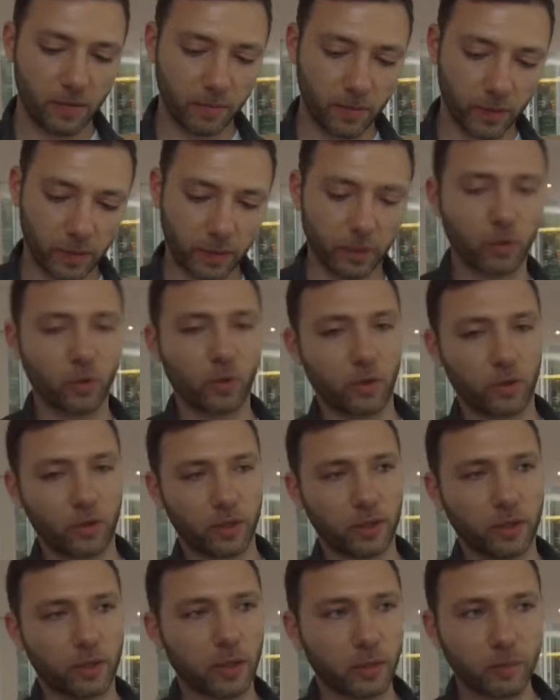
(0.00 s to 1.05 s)
that look
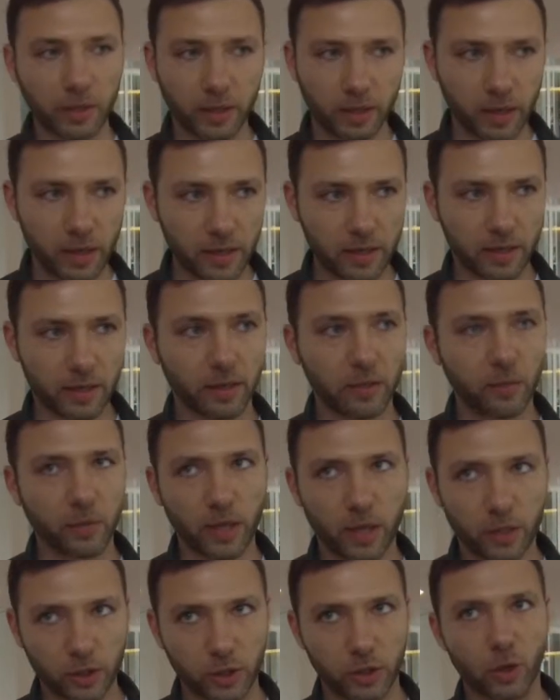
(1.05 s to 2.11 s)
already a little bit nicer, and
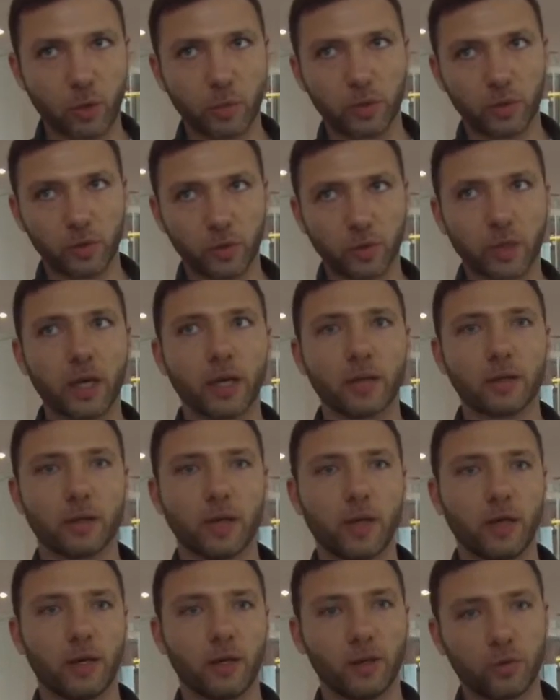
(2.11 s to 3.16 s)
we're actually hoping to get
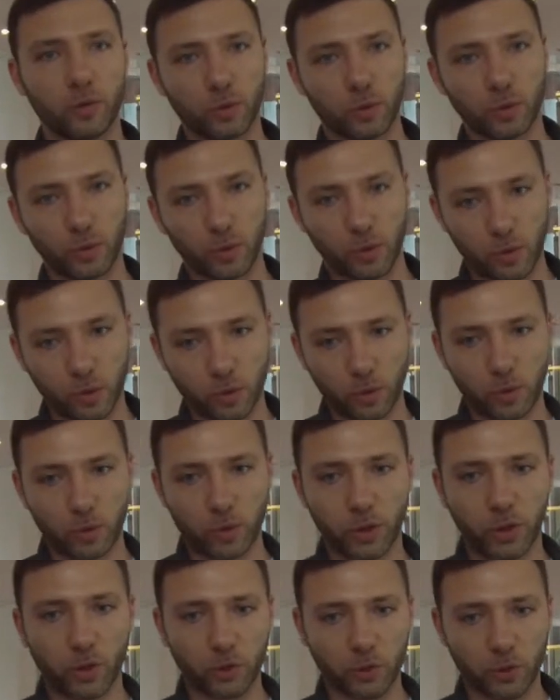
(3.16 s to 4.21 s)
to,
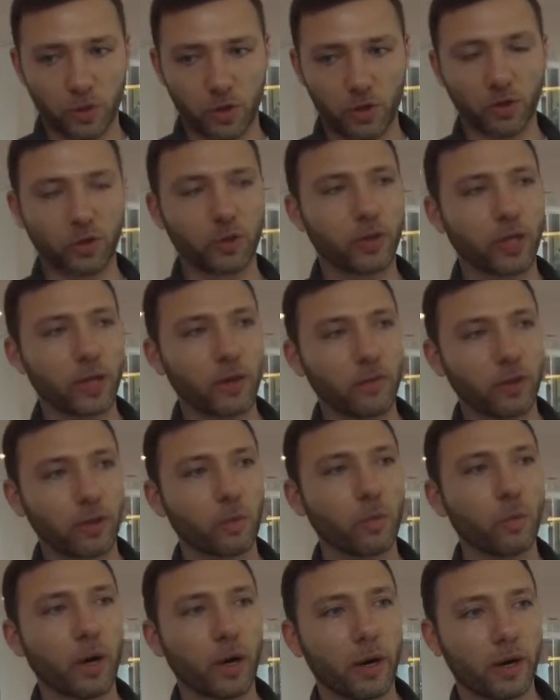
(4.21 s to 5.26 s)
you know, to a certain level
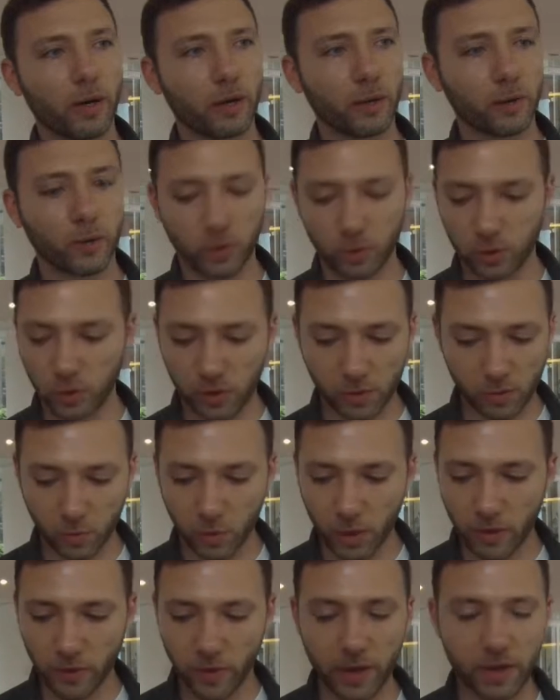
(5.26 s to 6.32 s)
where you could just
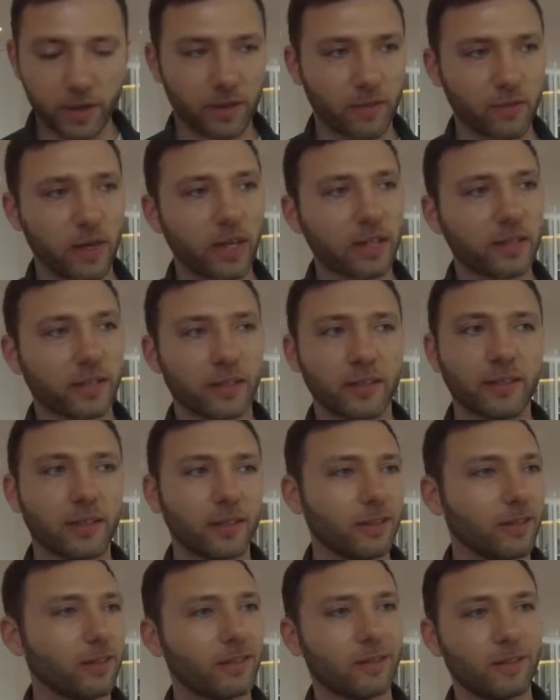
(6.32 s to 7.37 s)
wear this, right?
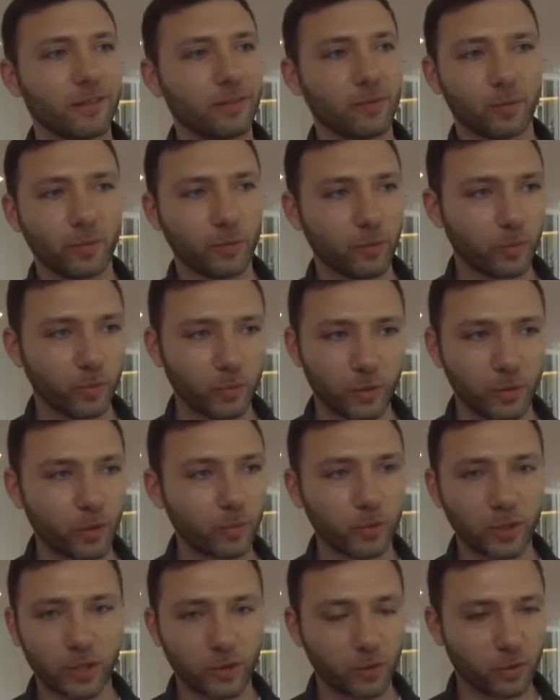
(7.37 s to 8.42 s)
And you
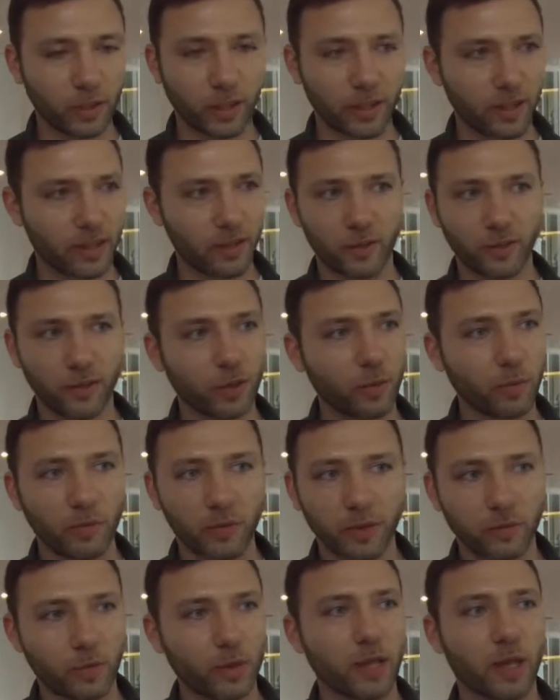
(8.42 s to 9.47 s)
don't need anything on top of
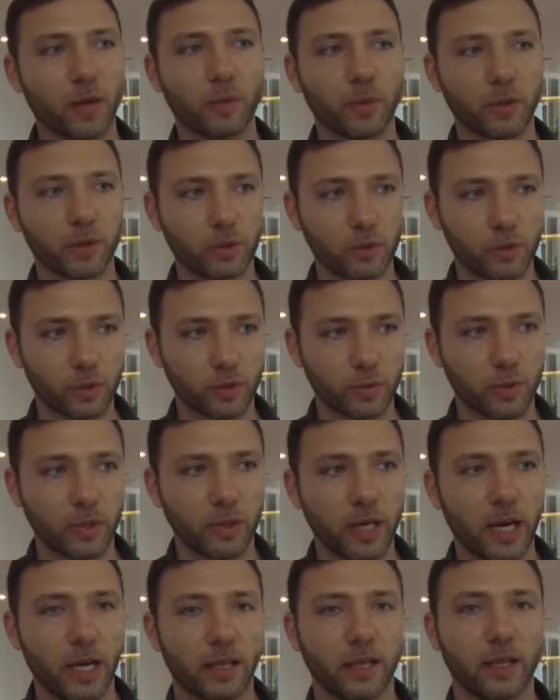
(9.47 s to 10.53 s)
it. For example, you can just
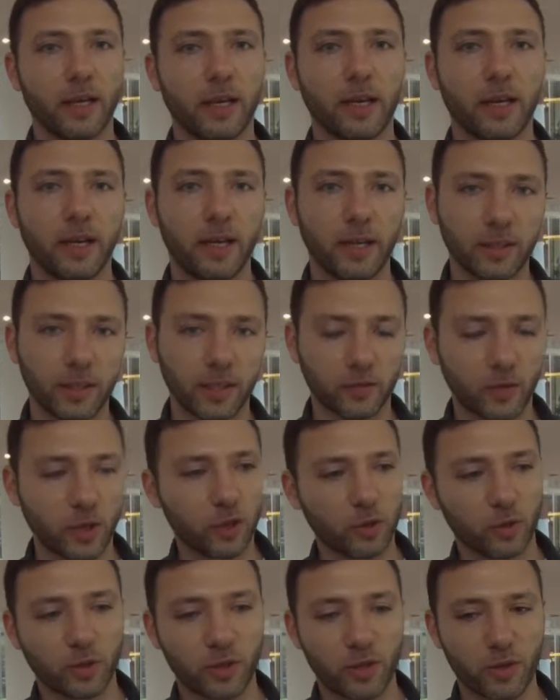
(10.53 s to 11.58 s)
wear that, and the
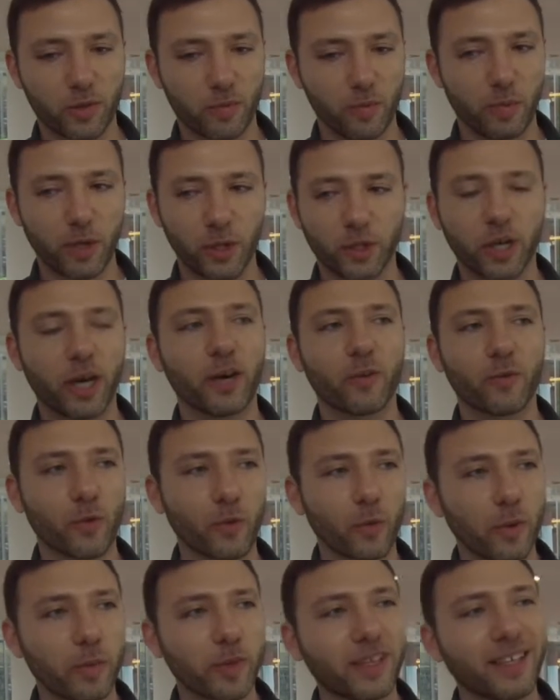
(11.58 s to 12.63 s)
threshold is much higher for
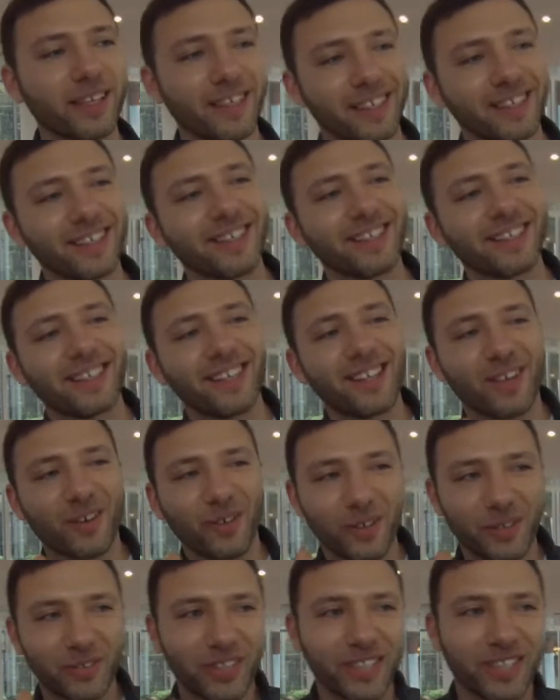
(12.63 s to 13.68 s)
women. So
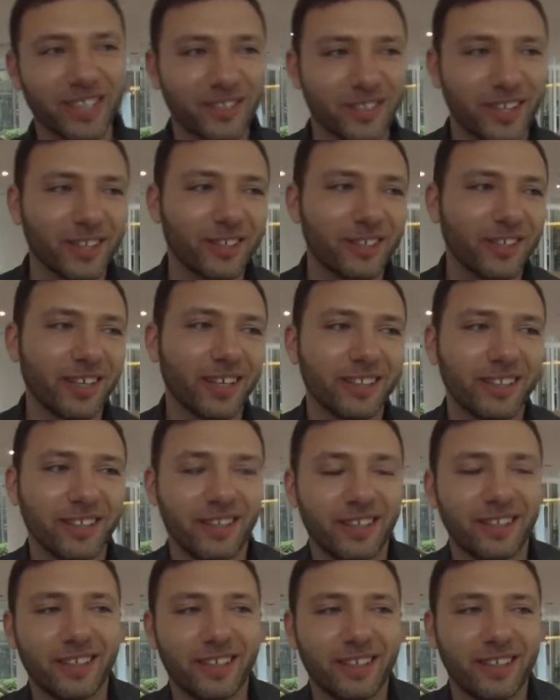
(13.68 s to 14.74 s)
we're really trying to get there.